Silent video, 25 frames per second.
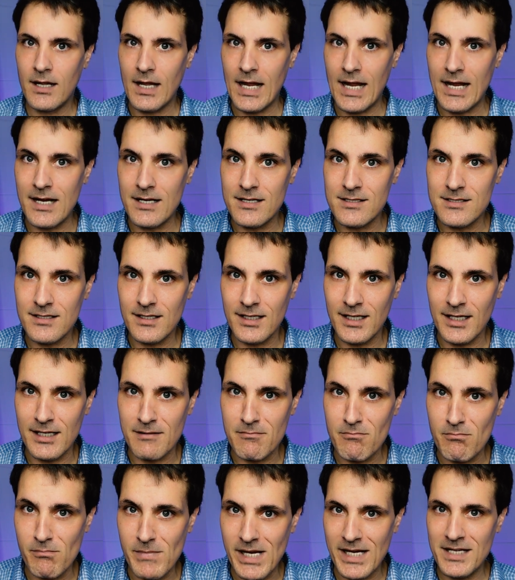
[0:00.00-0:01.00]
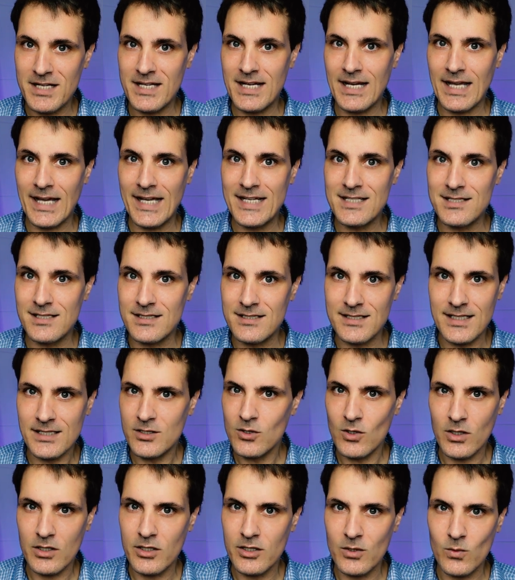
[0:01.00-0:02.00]
And in many cases, they're
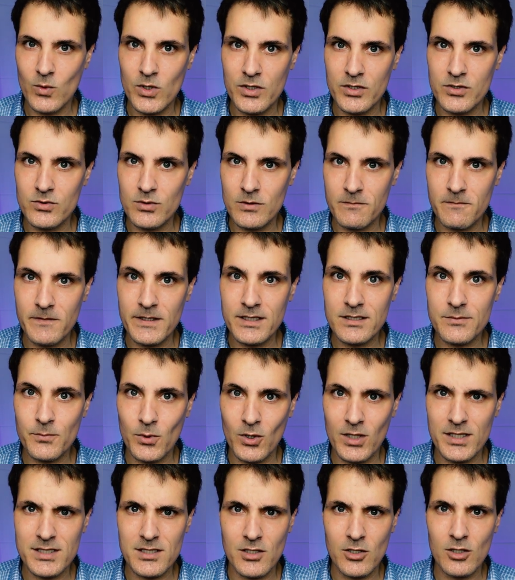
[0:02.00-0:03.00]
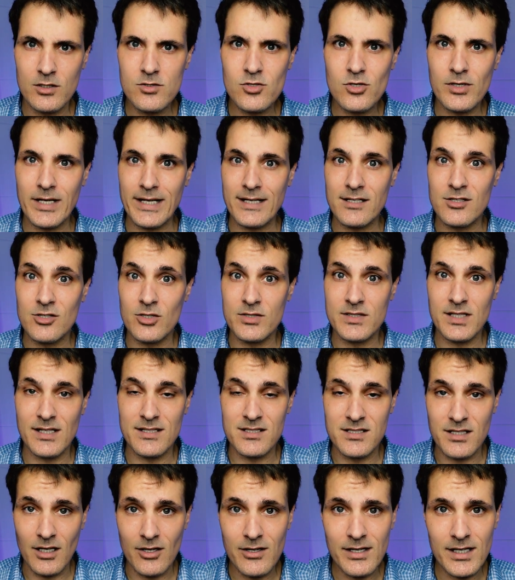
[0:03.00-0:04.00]
not going to want to do a fixed price contract because they
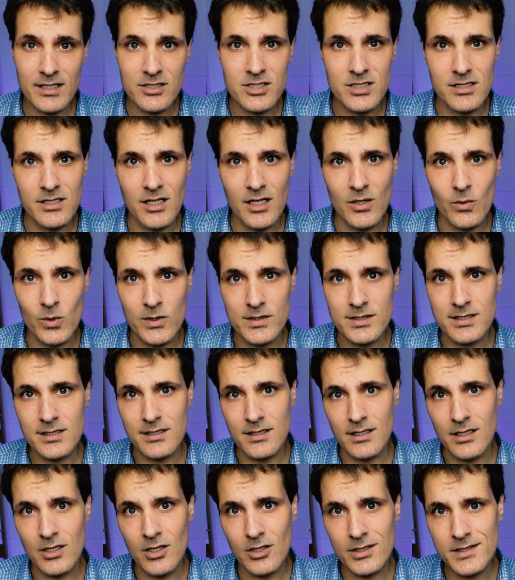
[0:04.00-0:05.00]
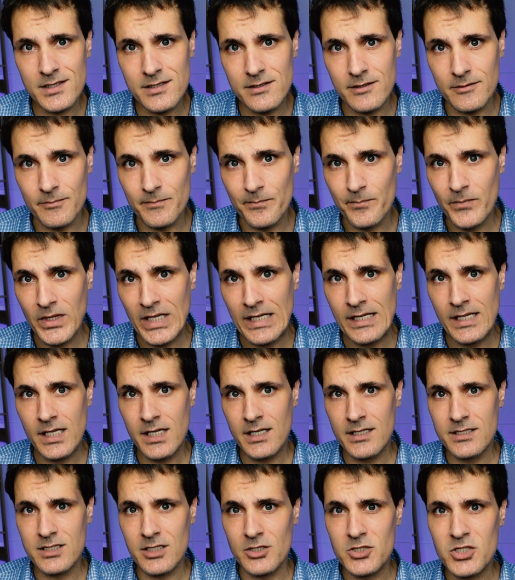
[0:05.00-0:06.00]
don't actually know what it's going to cost them.
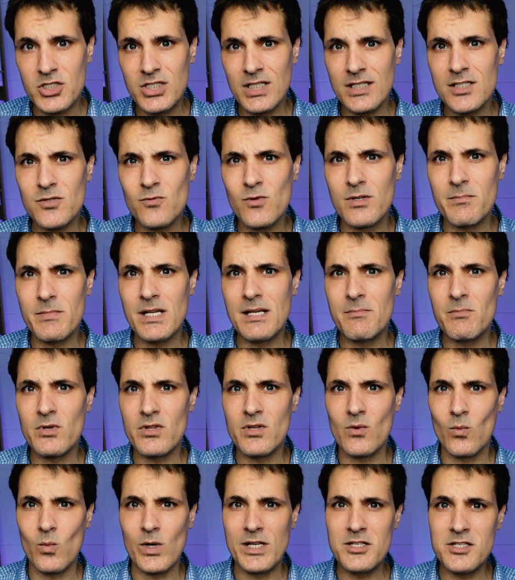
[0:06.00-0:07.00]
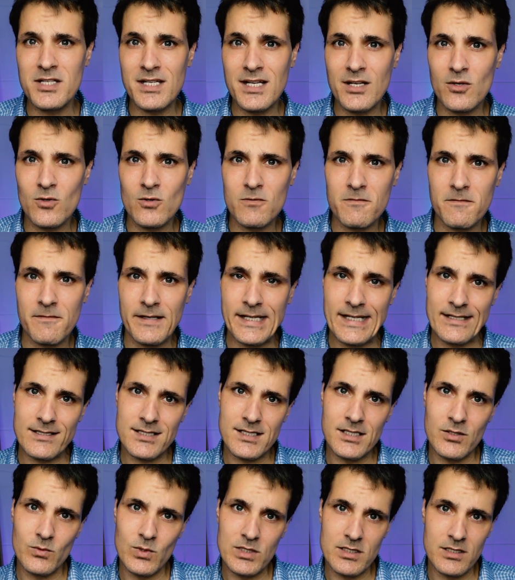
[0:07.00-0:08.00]
So just remember that when you get all
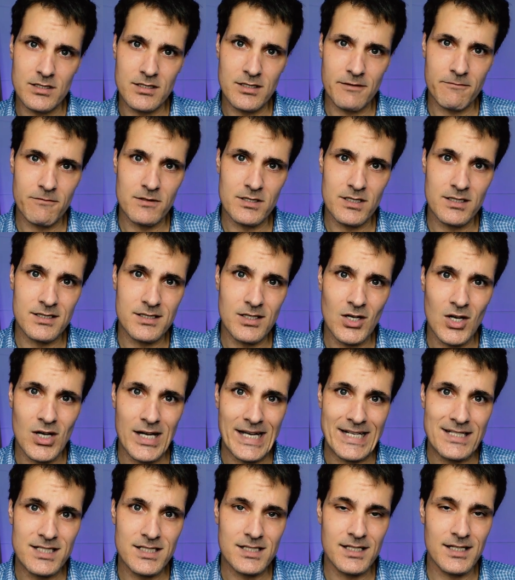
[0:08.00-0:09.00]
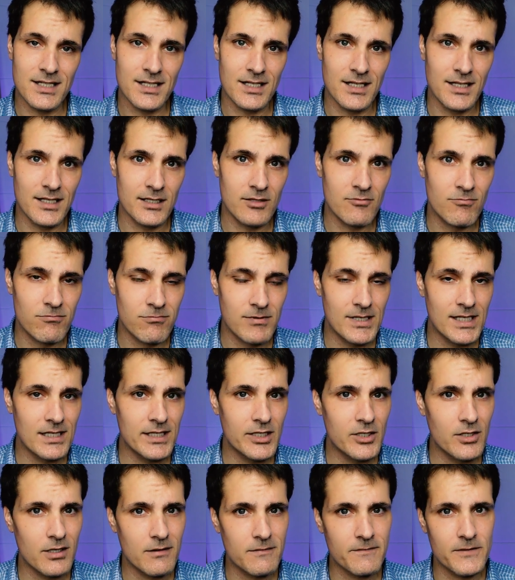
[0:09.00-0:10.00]
fancy with your different designs, you really
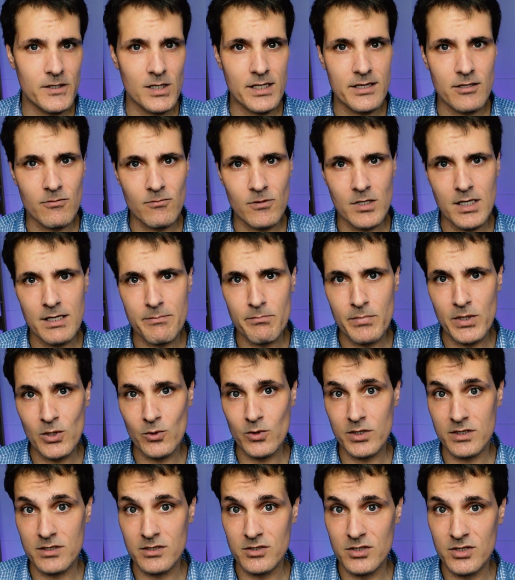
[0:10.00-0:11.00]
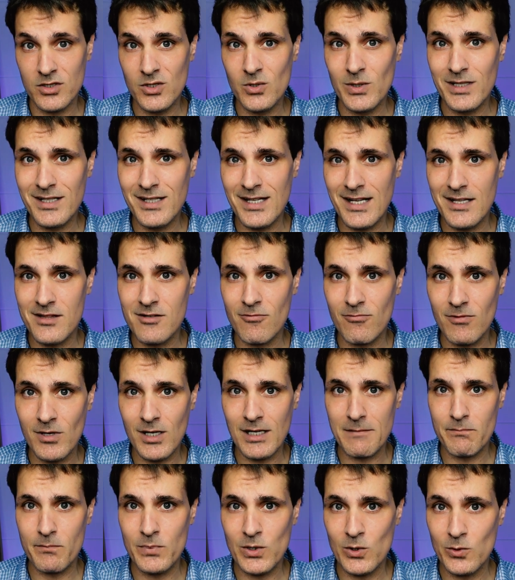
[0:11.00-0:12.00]
got to find the right builder to do it and the
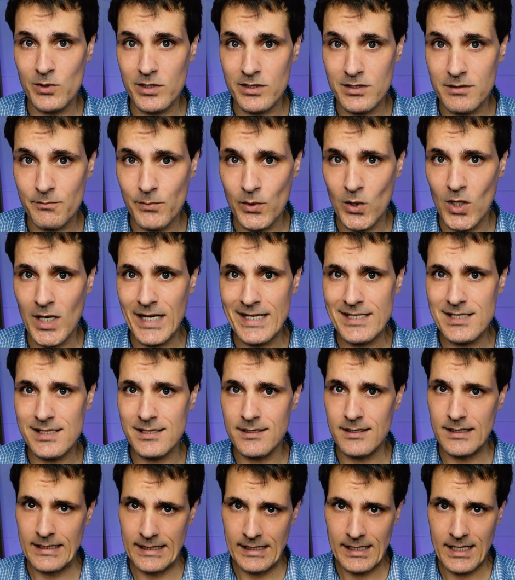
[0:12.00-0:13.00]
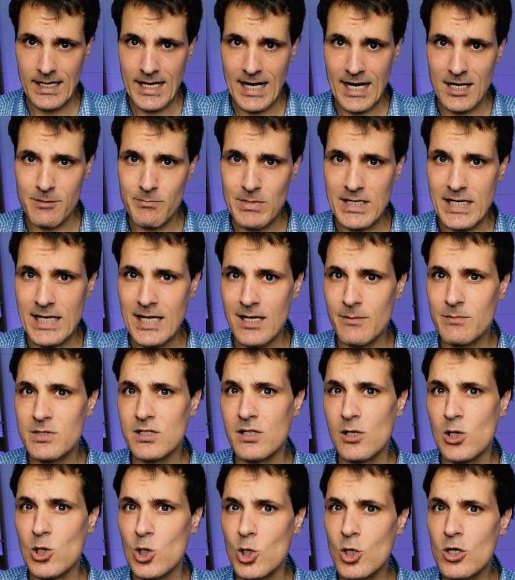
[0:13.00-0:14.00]
right builder to price it. And it becomes
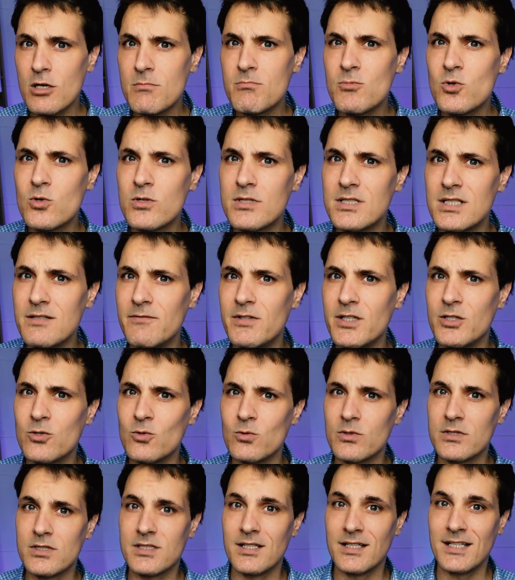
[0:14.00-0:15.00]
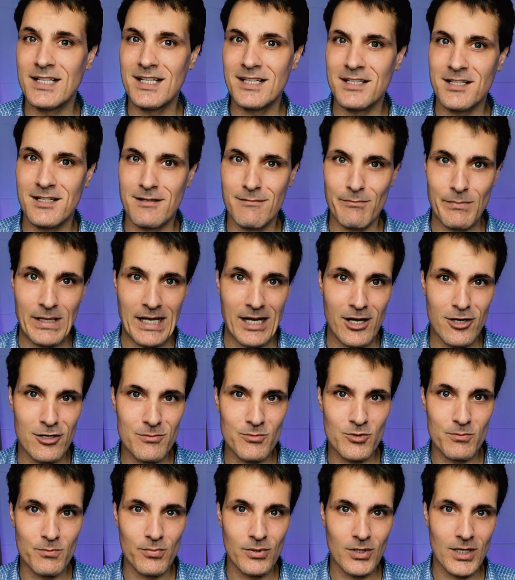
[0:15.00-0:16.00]
a lot more difficult to get
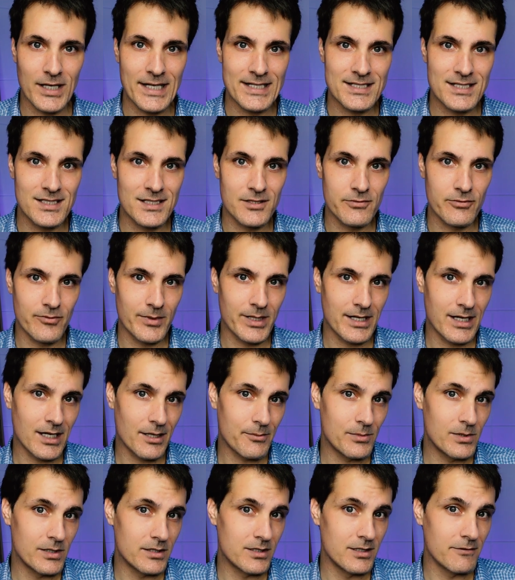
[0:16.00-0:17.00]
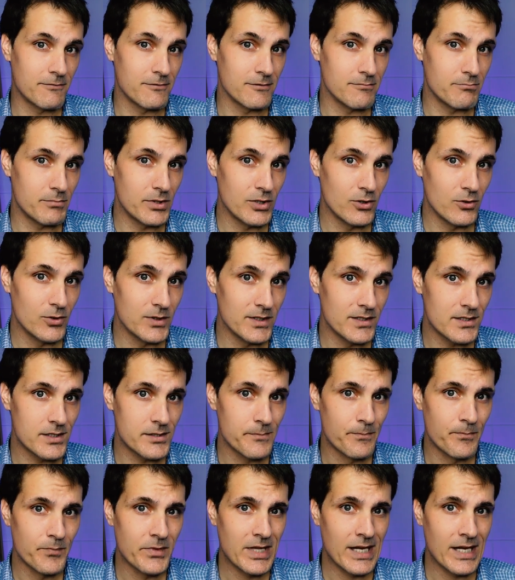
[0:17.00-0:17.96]
comparable prices from a couple of different builders.